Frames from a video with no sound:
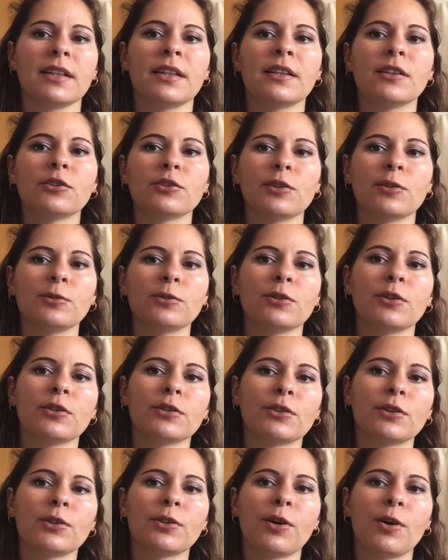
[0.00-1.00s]
So
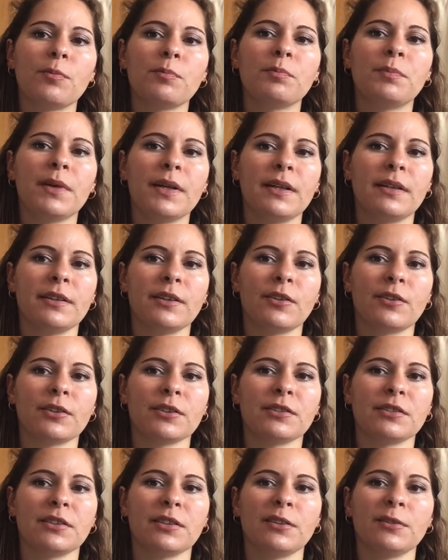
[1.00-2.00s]
don't compare
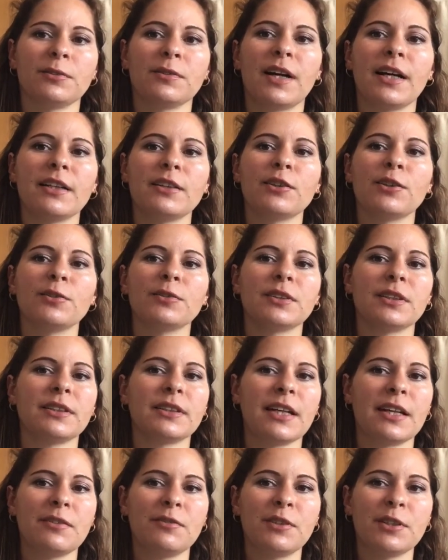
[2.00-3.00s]
yourself. I know that
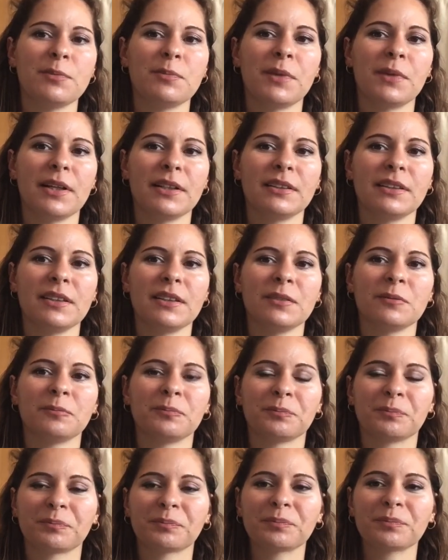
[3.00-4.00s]
everybody
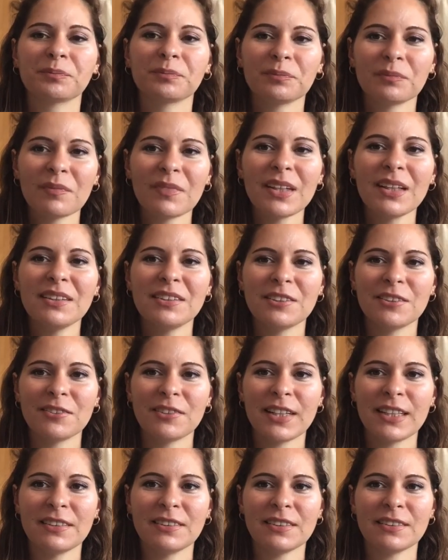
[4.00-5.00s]

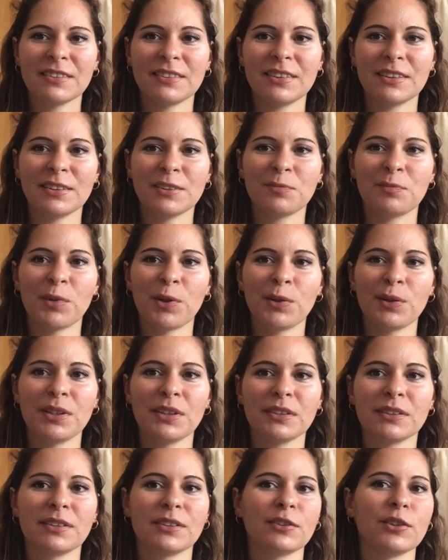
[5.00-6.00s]
stresses this
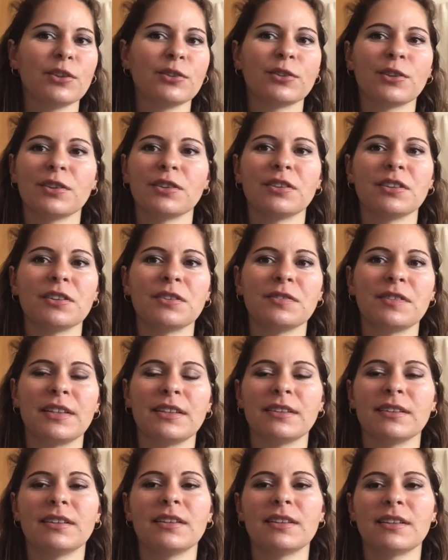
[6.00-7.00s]
point, not only
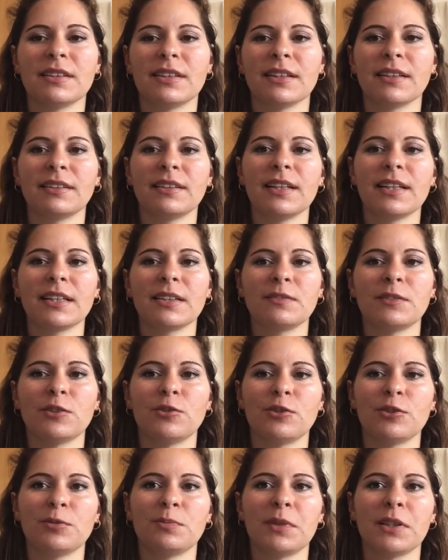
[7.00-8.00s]
when learning
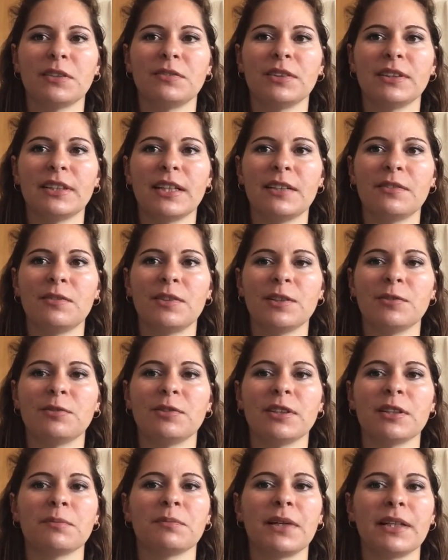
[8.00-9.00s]
languages but with
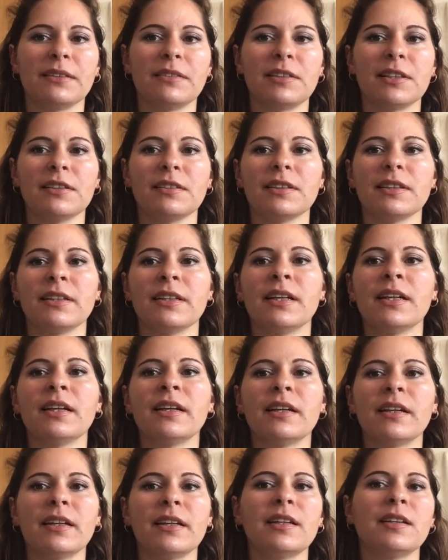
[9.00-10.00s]
everything, but really
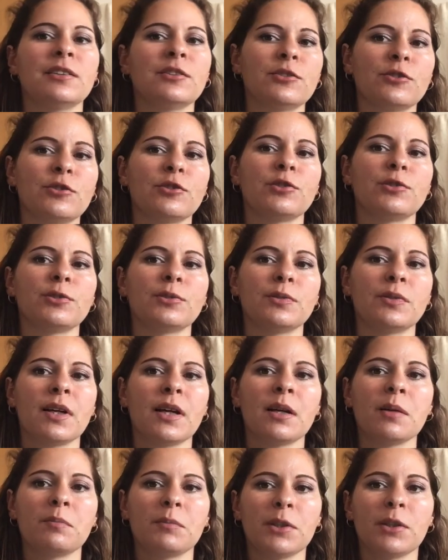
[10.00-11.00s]
it's true,
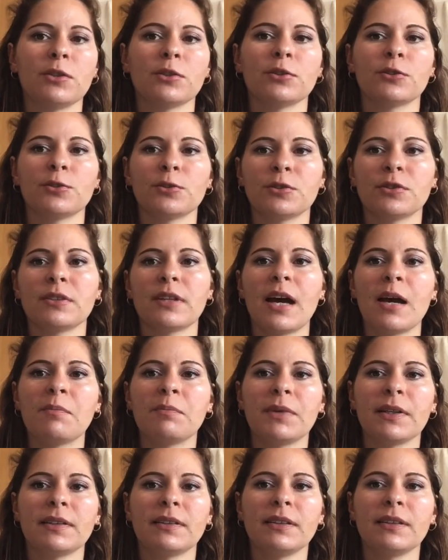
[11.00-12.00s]
because to
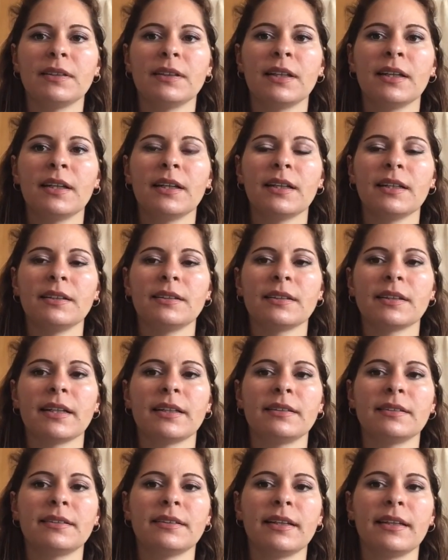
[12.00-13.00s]
somebody it
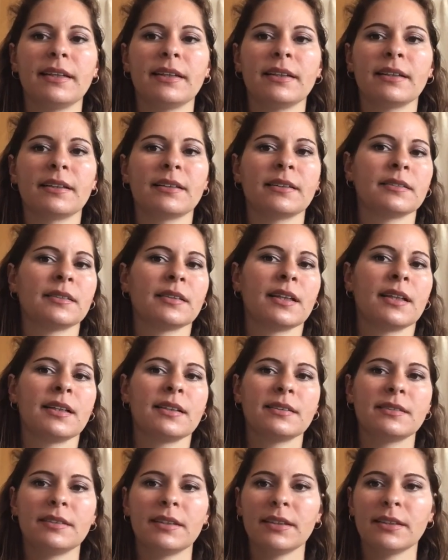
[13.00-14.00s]
can take
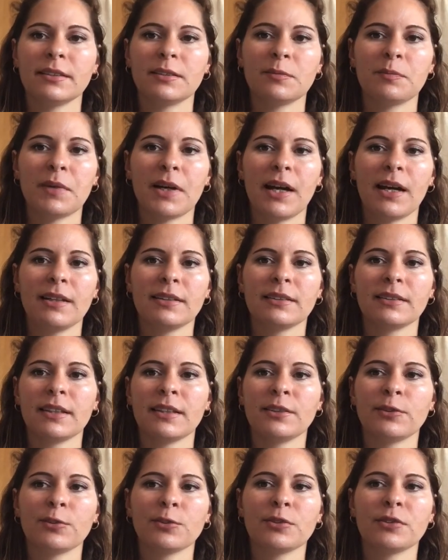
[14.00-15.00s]
6 months
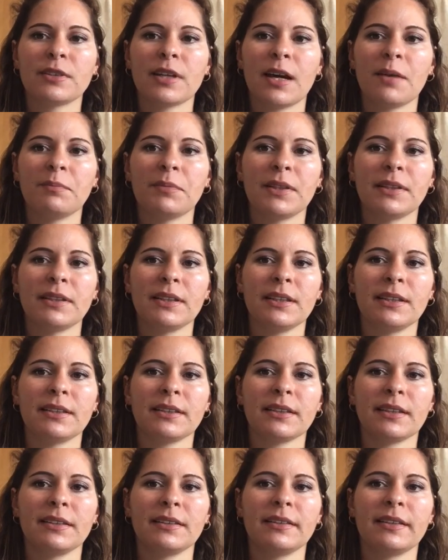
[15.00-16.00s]
and to somebody it
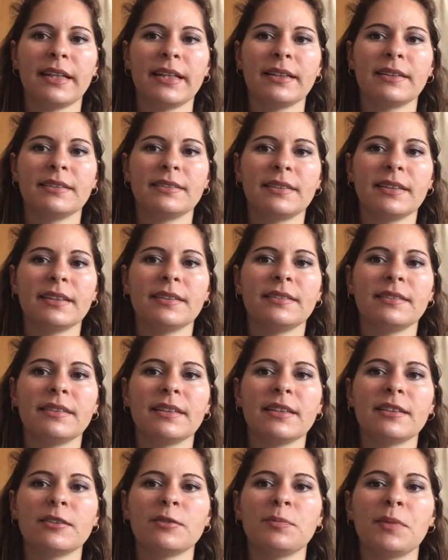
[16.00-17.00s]
can take 6
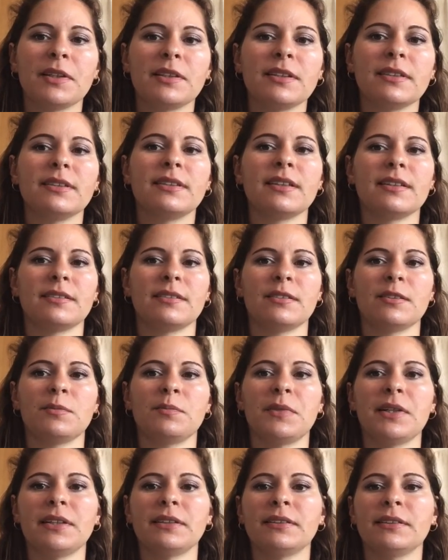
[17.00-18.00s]
years, but it doesn't
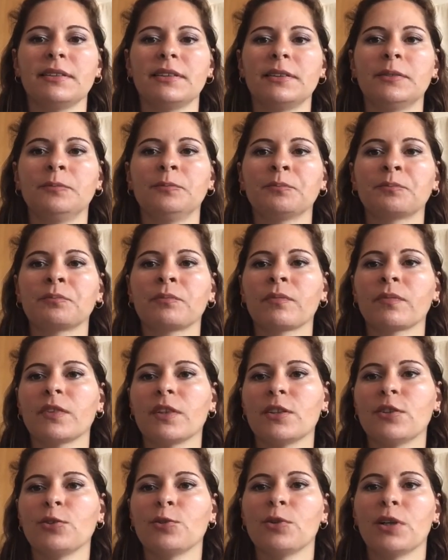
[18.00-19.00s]
matter
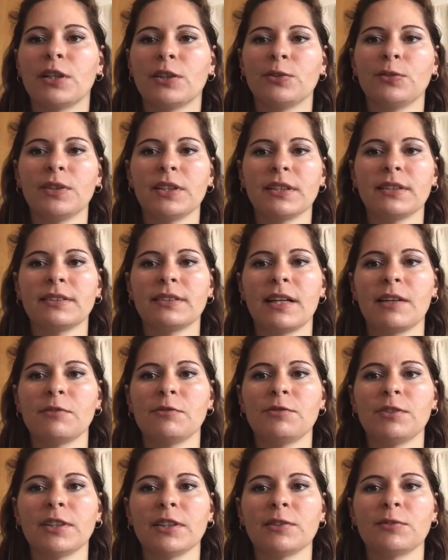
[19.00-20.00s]
that you are doing
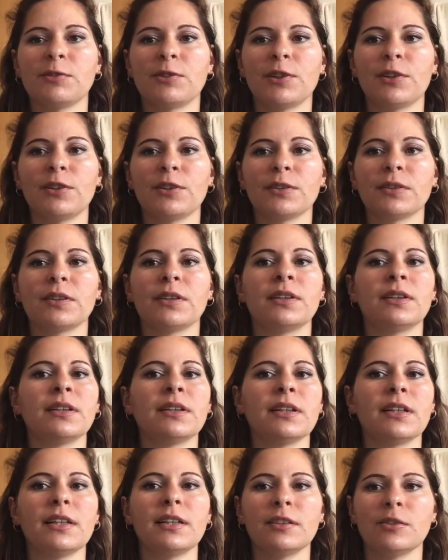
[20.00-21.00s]
something wrong.
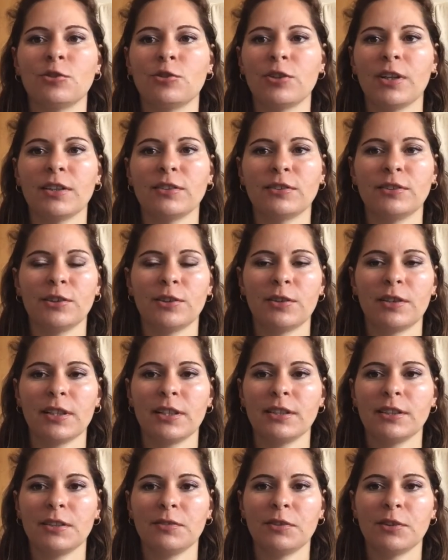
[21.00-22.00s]
It's just your
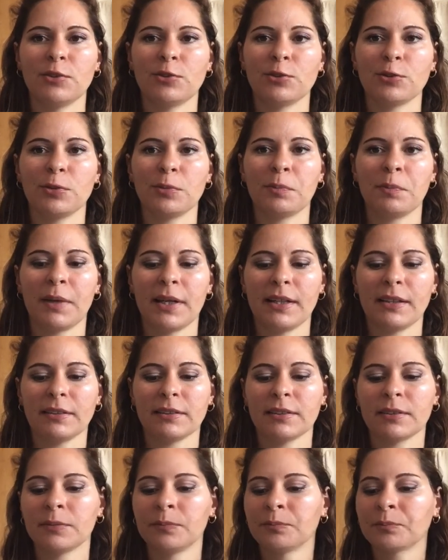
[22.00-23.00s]
individual
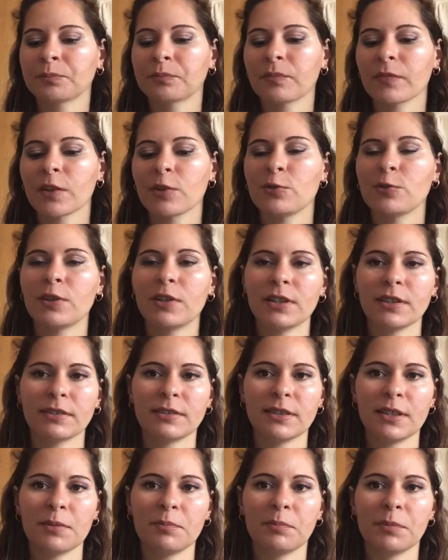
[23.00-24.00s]
pace. For
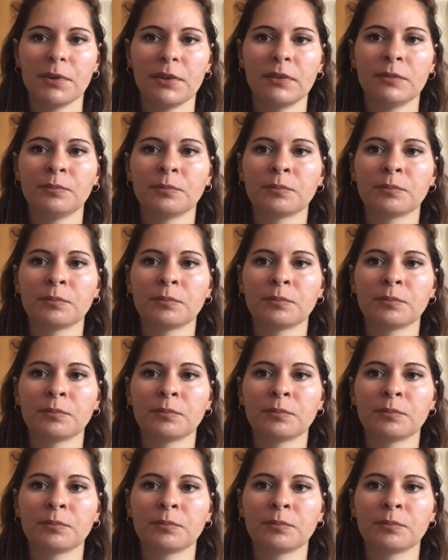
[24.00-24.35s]
example,